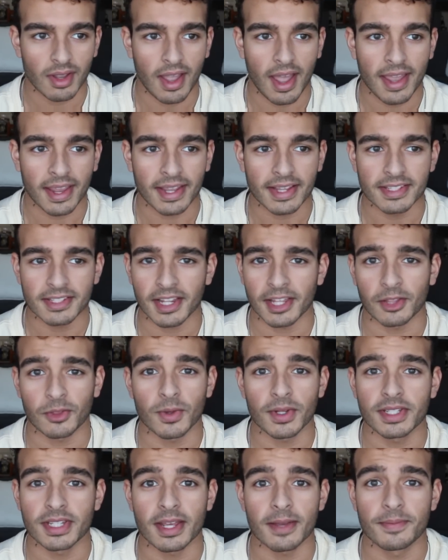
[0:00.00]
I guess like
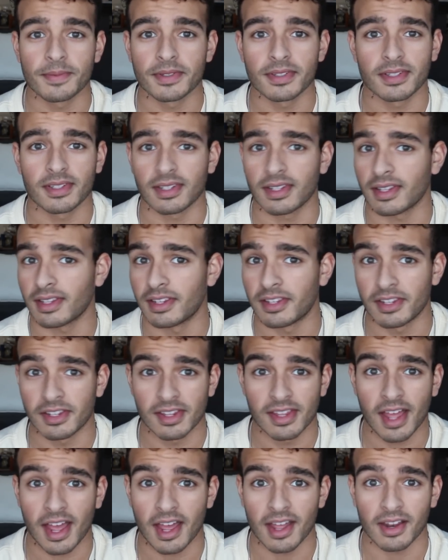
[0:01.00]
3 tips
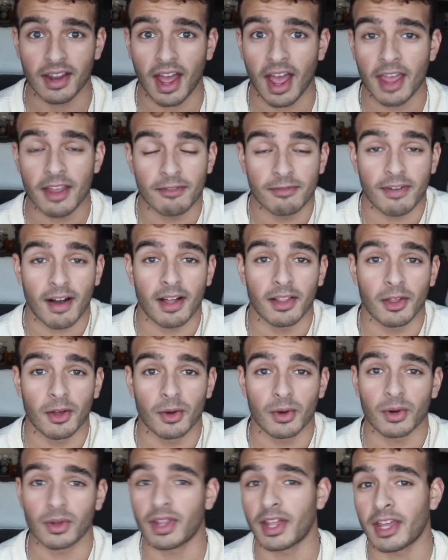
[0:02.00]
that I
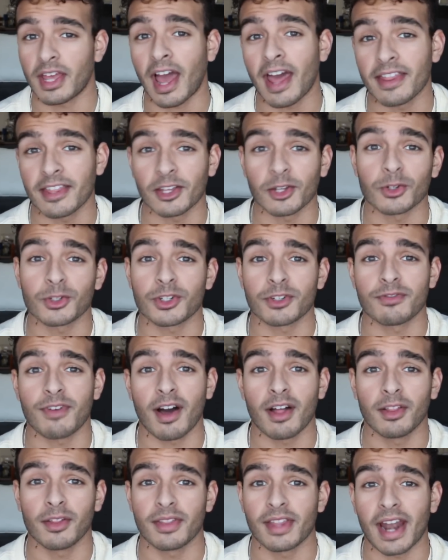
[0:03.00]
followed or I think you should
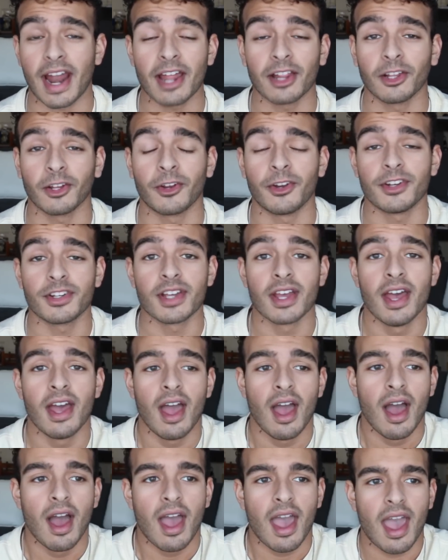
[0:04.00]
follow that I learned.
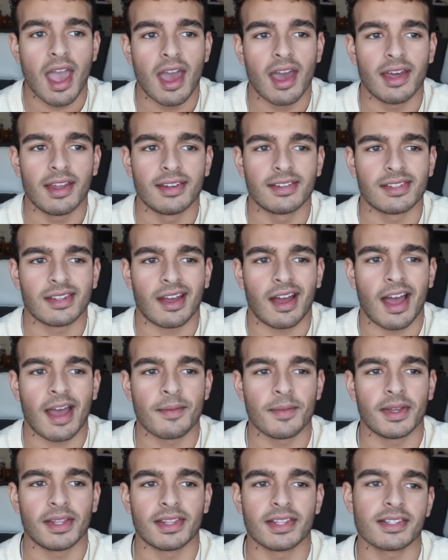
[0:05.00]
And
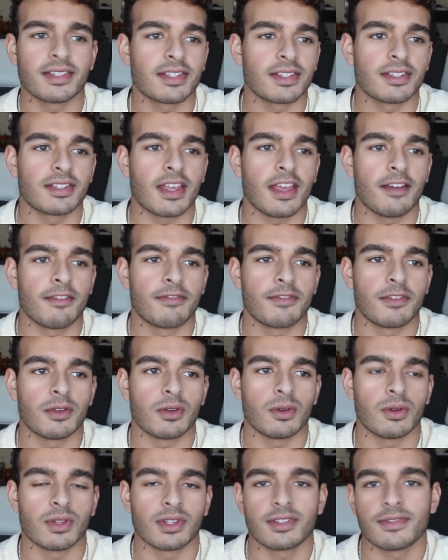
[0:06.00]
I mean, this
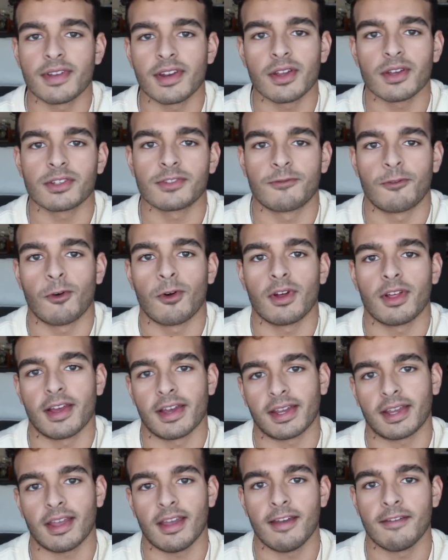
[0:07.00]
video is for
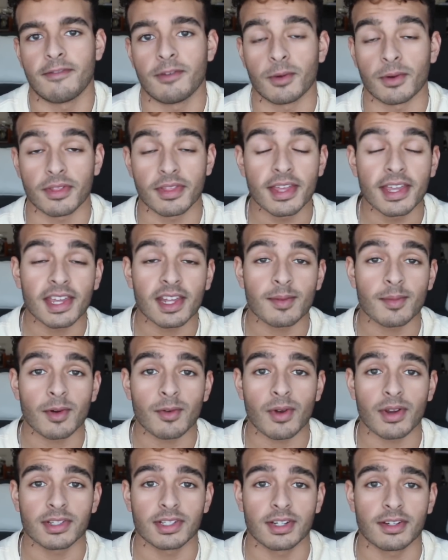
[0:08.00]
like if you were thinking about
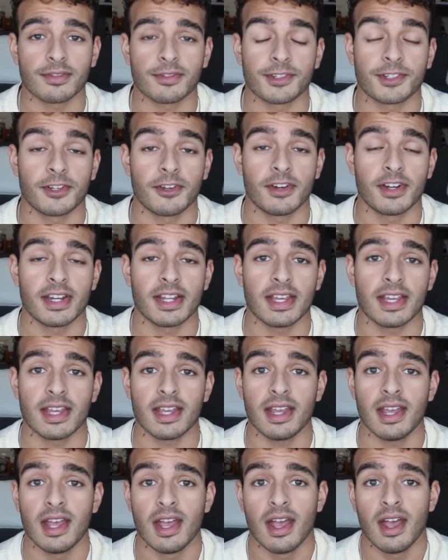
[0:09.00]
rushing a
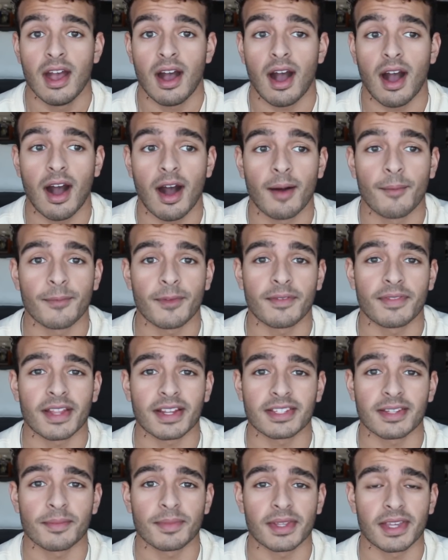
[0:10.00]
fraternity, if
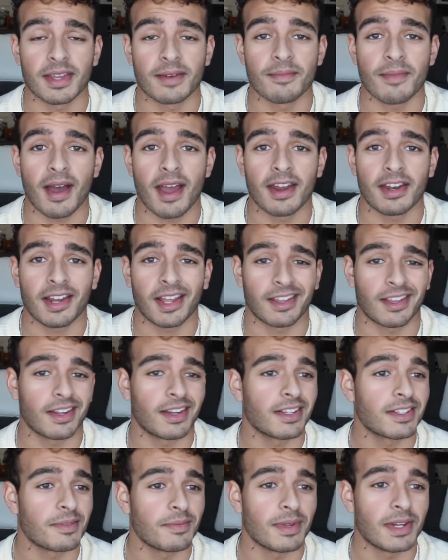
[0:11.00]
that's something in mind. Like, it
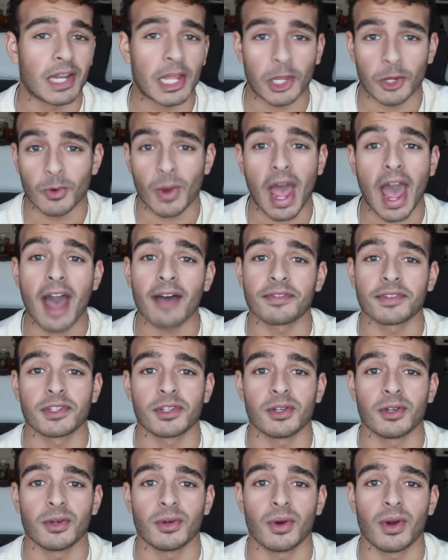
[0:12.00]
doesn't mean that you have
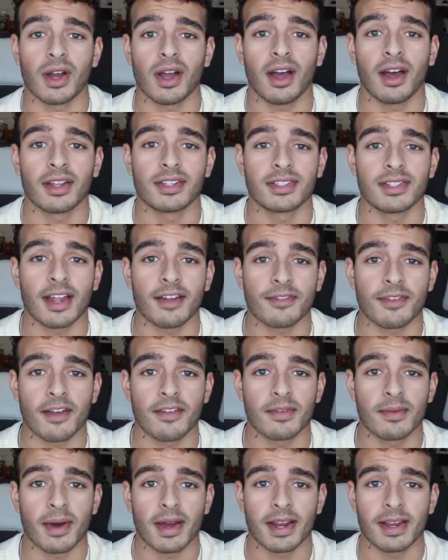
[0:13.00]
to, it's not for
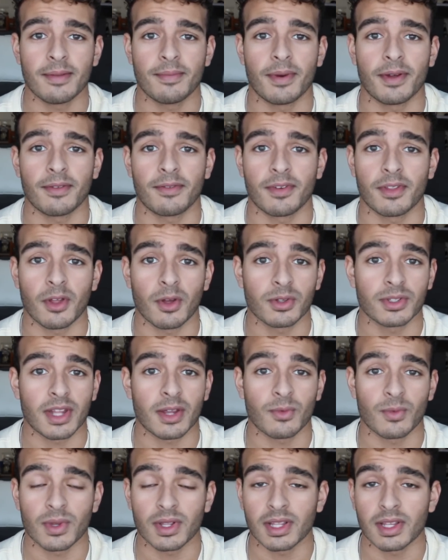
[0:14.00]
everybody, but for those
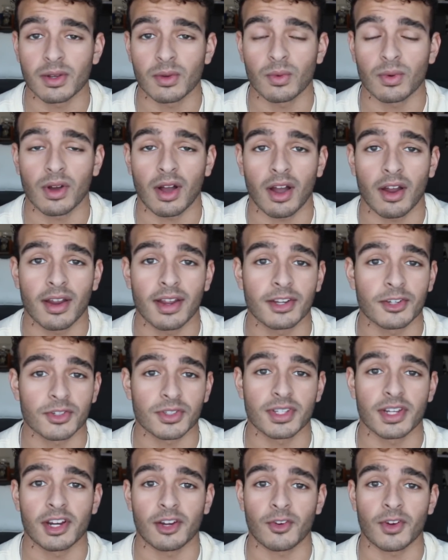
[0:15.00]
that really are
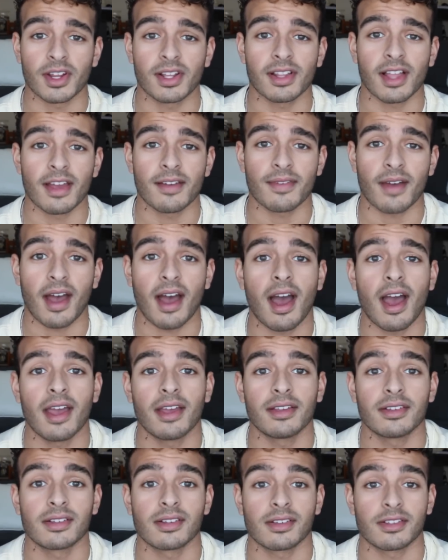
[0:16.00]
interested in Greek life,
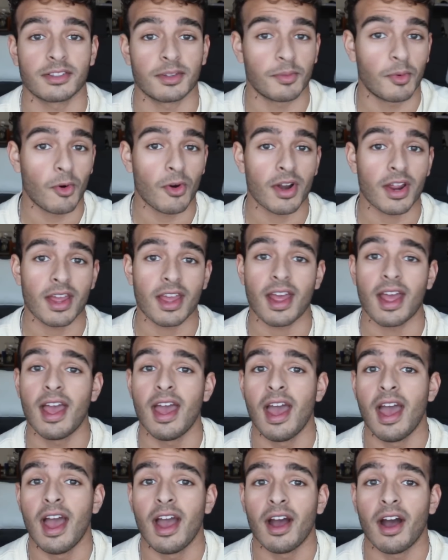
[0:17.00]
I support it.
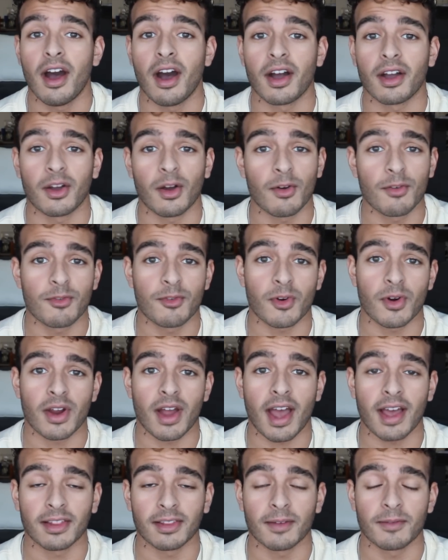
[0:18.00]
Go for it.
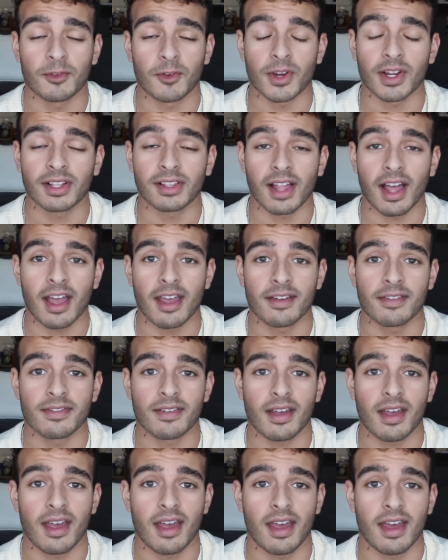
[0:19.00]
I love Greek life,
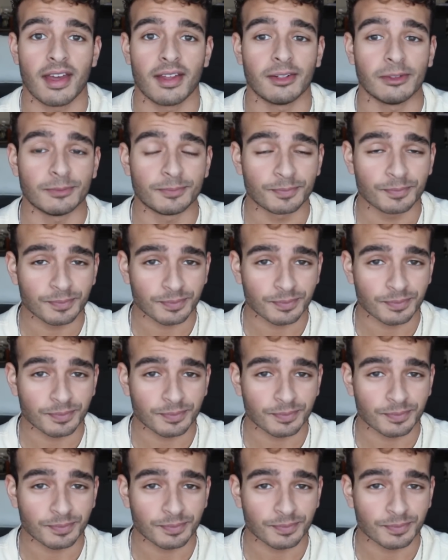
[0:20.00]
and